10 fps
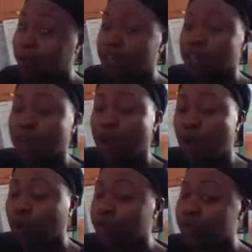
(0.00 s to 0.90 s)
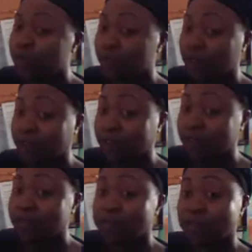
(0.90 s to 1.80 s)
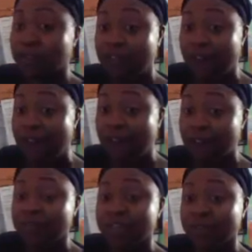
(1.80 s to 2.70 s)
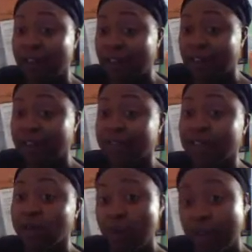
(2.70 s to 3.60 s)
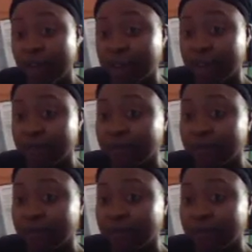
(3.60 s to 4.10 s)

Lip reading: because the only two factors for 5 is 5 and 1.